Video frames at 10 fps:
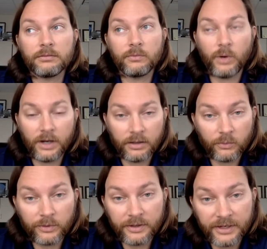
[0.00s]

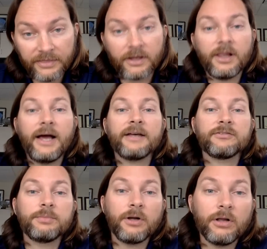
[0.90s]
While in the
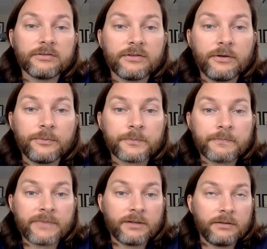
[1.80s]
class, but also
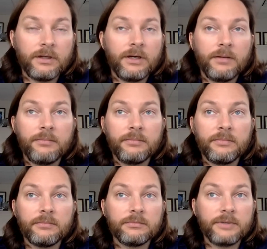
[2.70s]

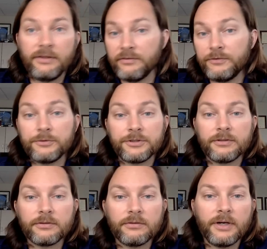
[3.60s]
in the
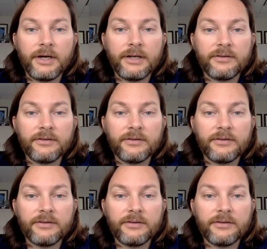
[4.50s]
future, right?